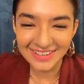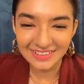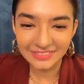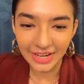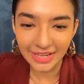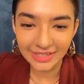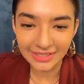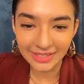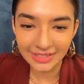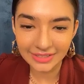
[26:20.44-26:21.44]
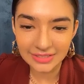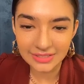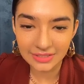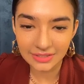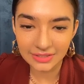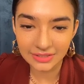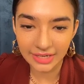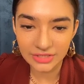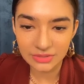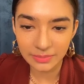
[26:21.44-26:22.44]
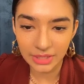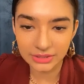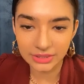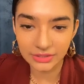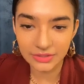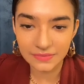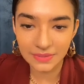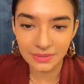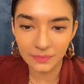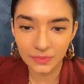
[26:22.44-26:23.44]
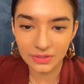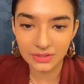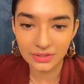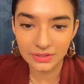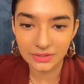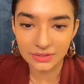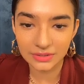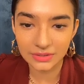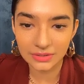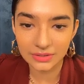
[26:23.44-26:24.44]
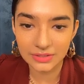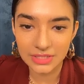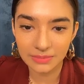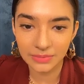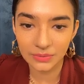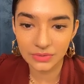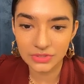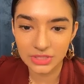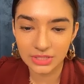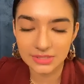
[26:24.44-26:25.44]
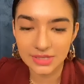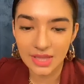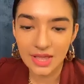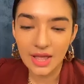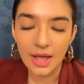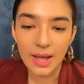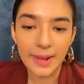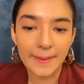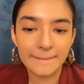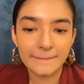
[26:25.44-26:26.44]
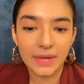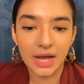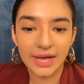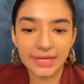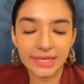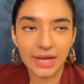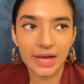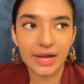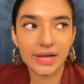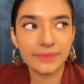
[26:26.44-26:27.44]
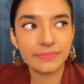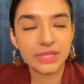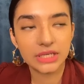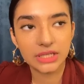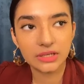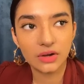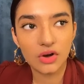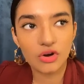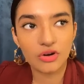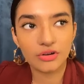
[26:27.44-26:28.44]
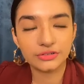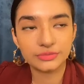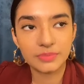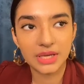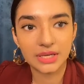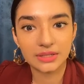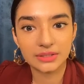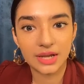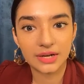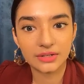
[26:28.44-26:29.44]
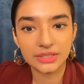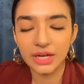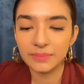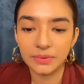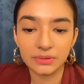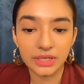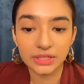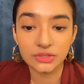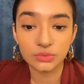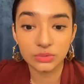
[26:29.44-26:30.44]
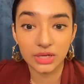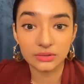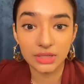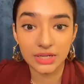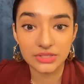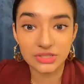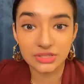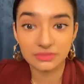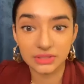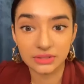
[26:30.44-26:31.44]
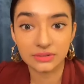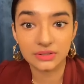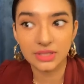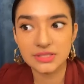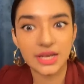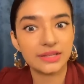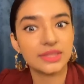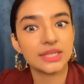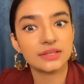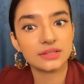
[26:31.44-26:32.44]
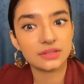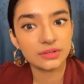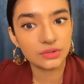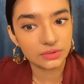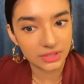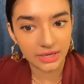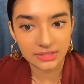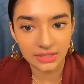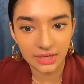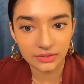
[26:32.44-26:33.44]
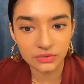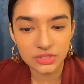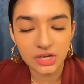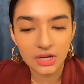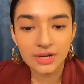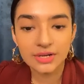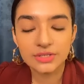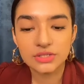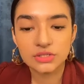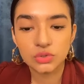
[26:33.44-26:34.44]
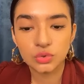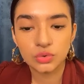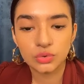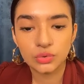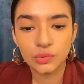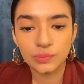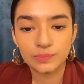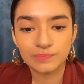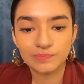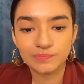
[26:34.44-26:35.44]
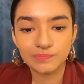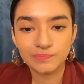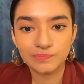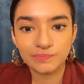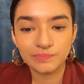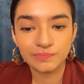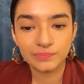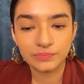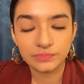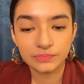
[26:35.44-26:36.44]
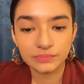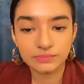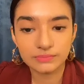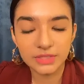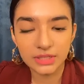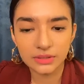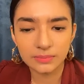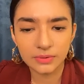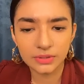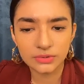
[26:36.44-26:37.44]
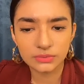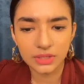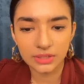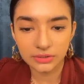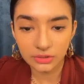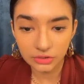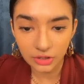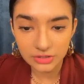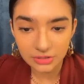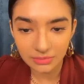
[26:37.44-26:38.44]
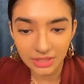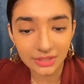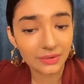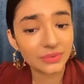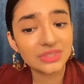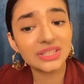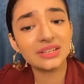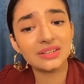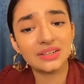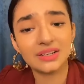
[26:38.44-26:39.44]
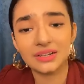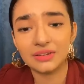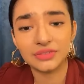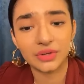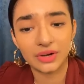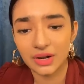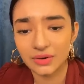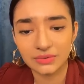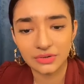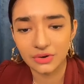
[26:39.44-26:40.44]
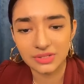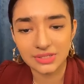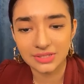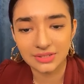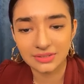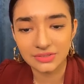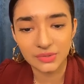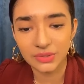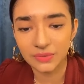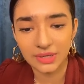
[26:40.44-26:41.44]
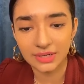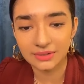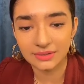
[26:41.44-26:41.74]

Fan edits reaction part 3 because we want some new Anushkans. I am thinking of making that. Yeah, probably I can do that on IGTV. That's, I think, a good idea, Ayush. So, yeah, I'll probably do that. Your thoughts on my account? Really, really love your account, honestly. So unique.